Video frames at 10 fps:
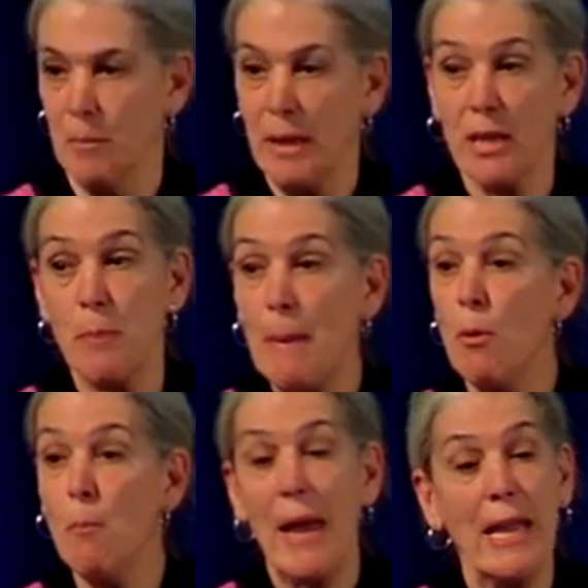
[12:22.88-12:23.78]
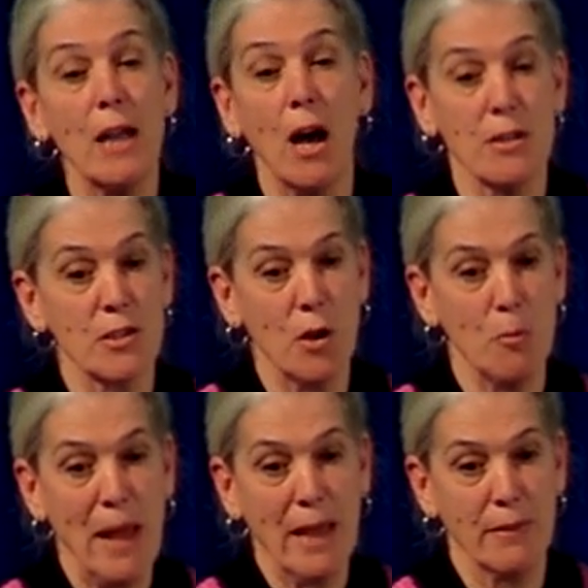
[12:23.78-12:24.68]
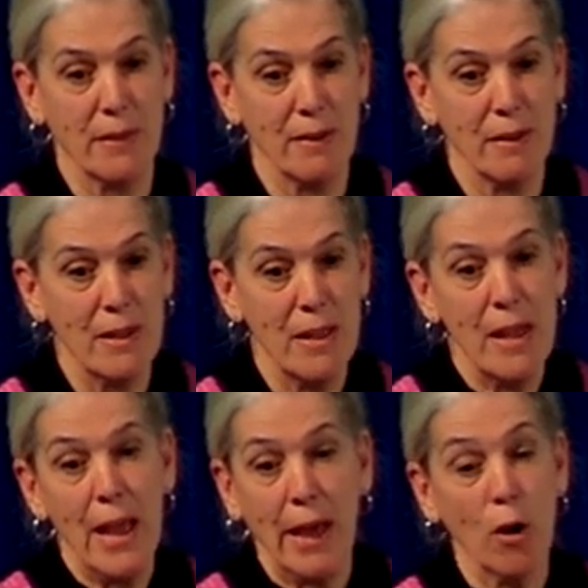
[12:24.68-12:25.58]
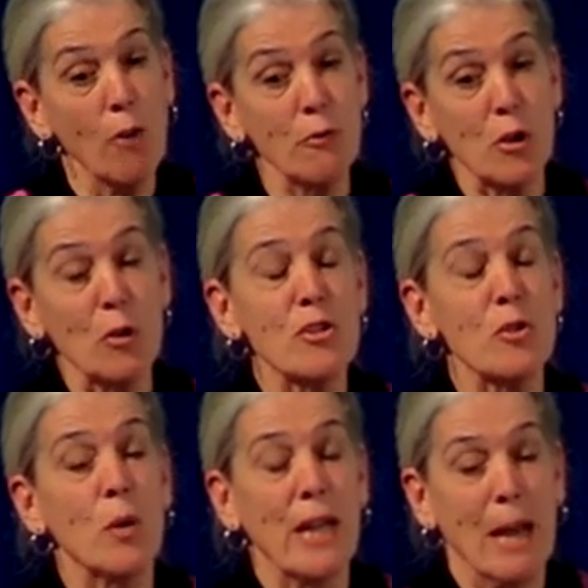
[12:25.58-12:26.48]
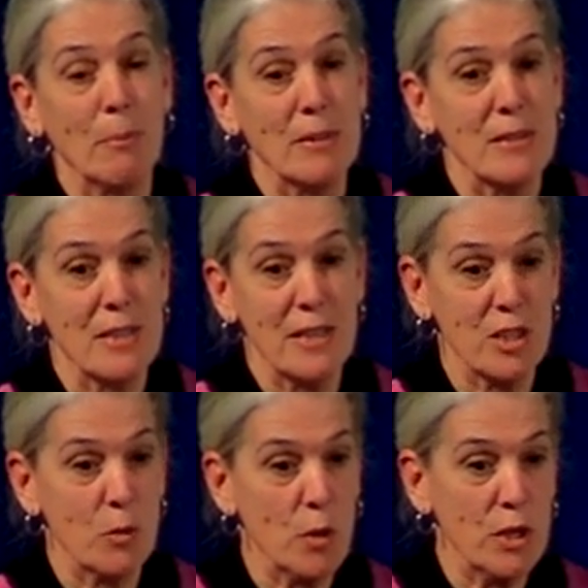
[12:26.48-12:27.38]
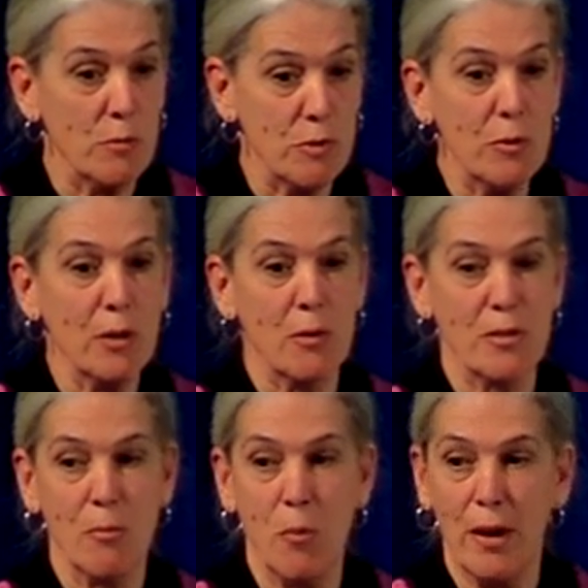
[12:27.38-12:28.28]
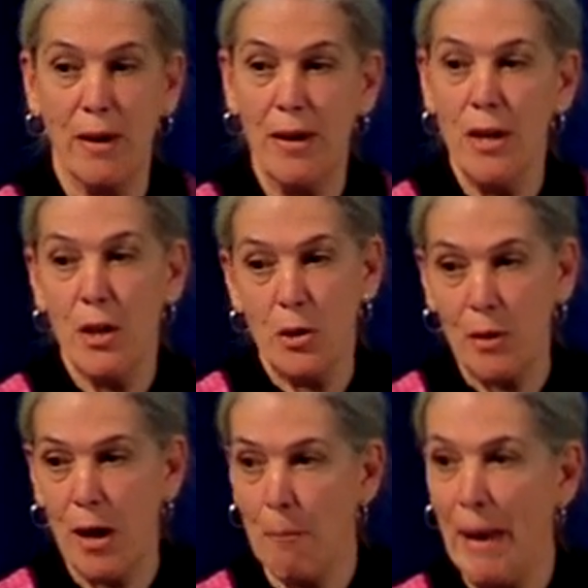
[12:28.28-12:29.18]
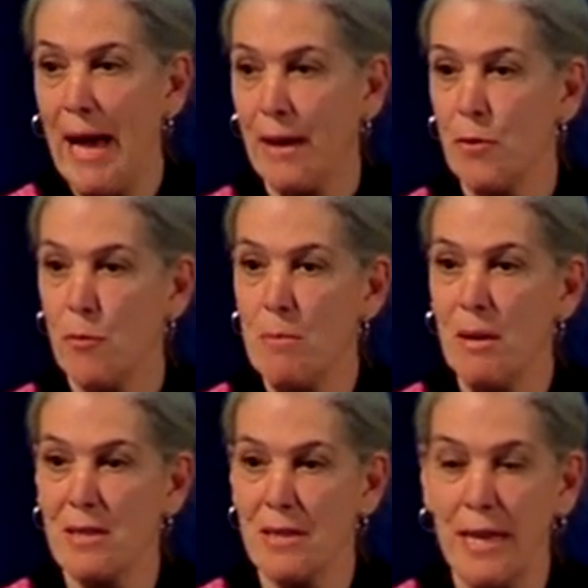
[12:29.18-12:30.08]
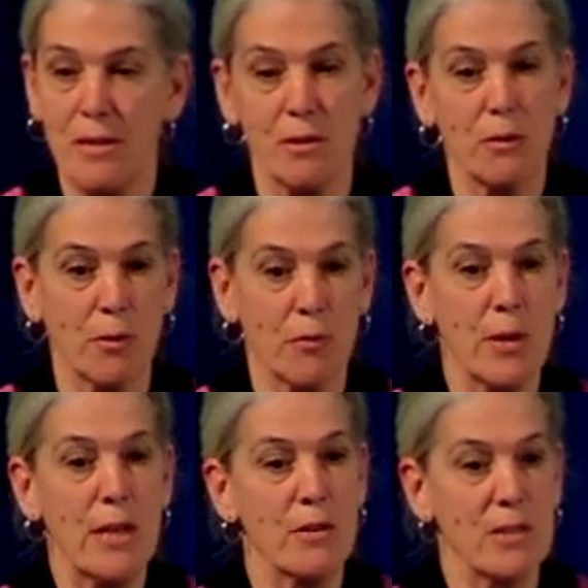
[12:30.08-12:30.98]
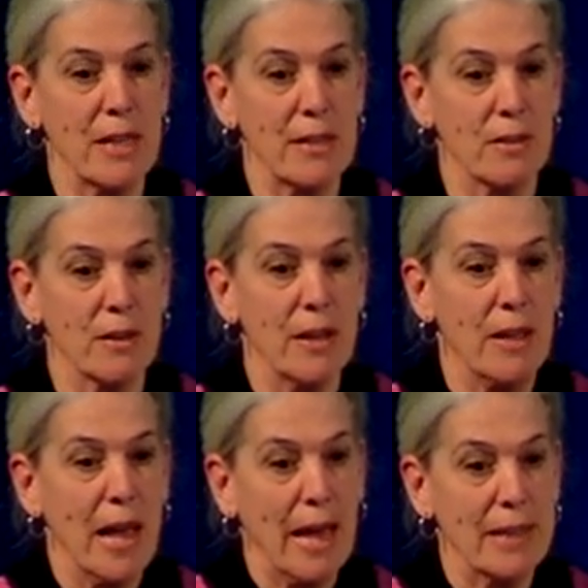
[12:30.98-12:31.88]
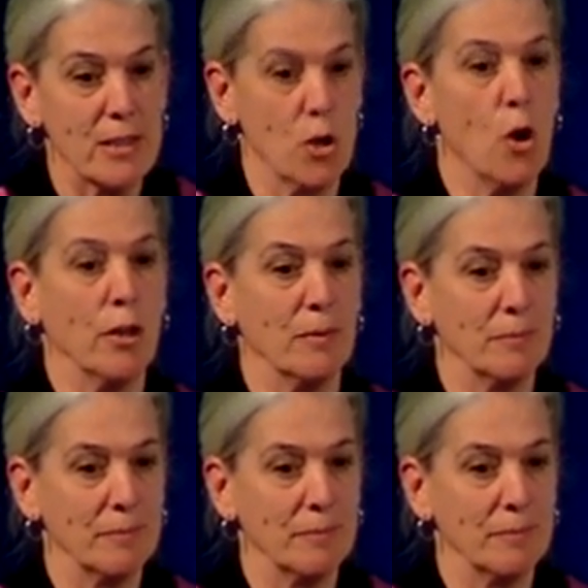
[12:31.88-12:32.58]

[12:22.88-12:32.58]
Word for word: because people may not go back there. And often, also, what happens is that when you do go somewhere, you come back three months later or three years later, and it's gone.